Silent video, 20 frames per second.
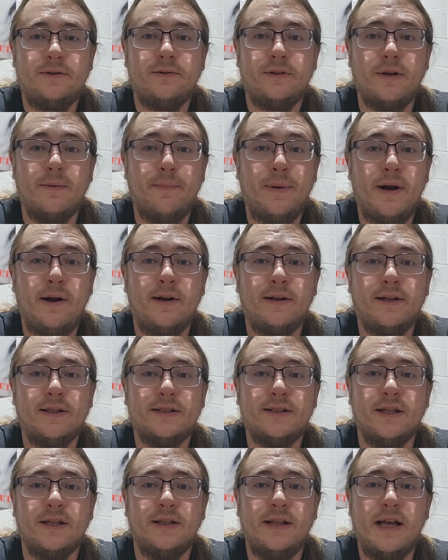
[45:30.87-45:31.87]
comparing
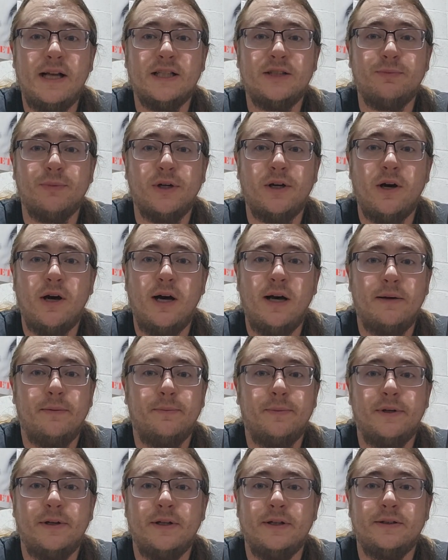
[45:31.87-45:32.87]
this to Danse
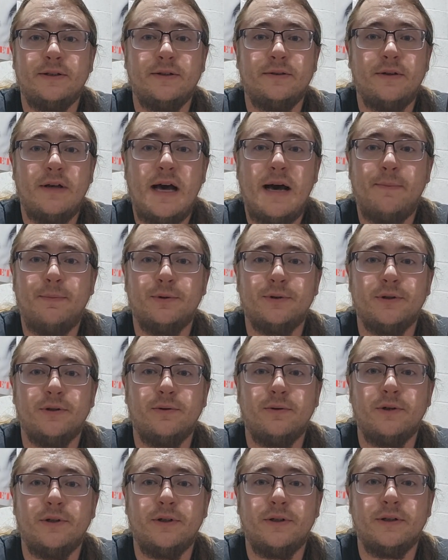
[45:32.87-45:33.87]
Macabre is apples and
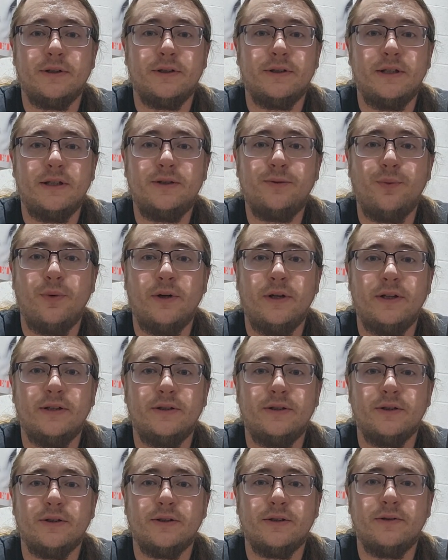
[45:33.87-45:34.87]
oranges. This one is
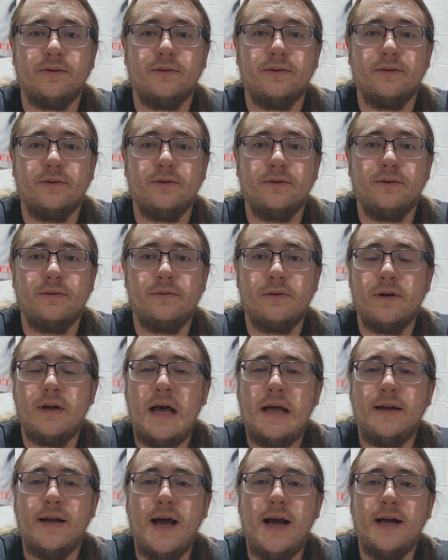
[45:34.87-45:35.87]
just
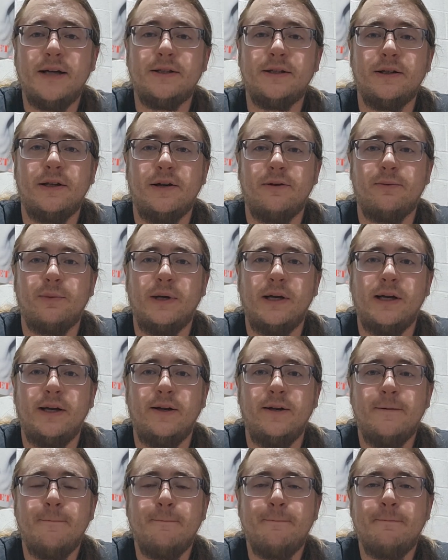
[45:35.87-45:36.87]
an excellent read.
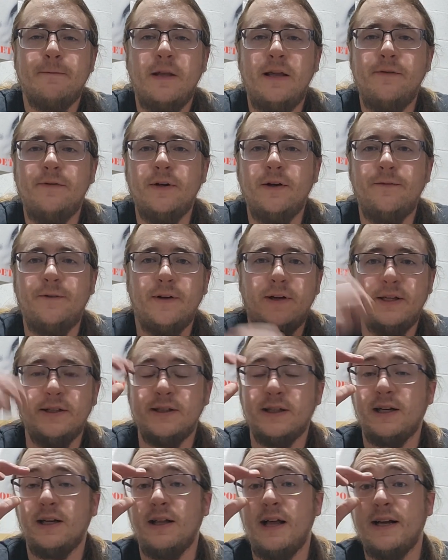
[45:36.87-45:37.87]
Even if it
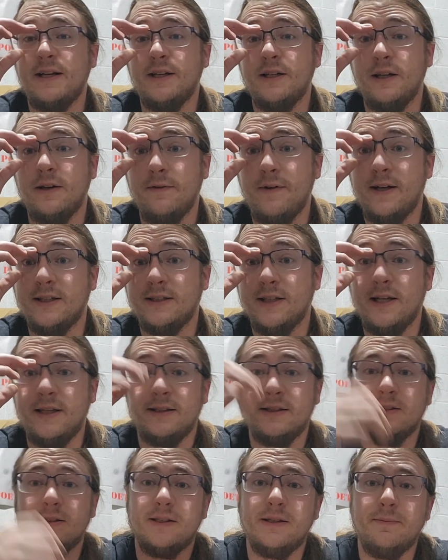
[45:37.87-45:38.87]
is a collection of
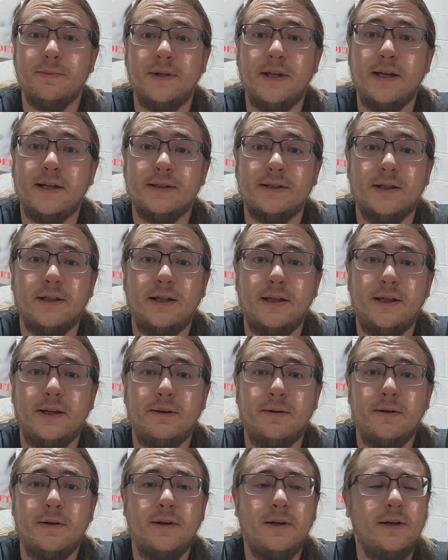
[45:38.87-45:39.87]
essays and some things
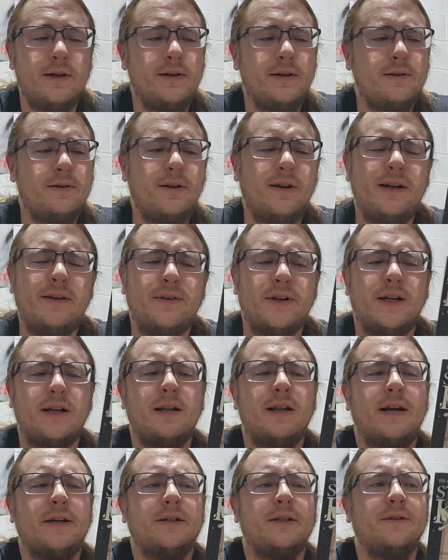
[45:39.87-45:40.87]
that not even a
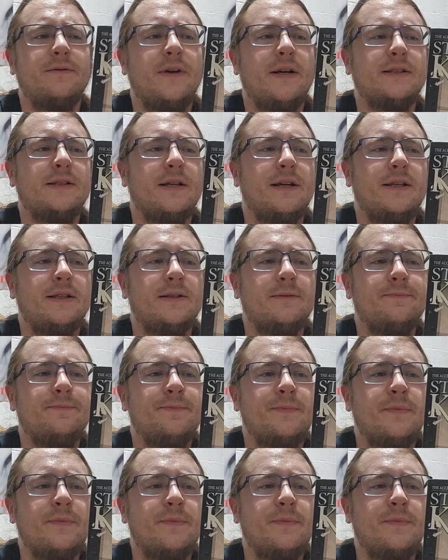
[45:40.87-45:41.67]
collection of essays.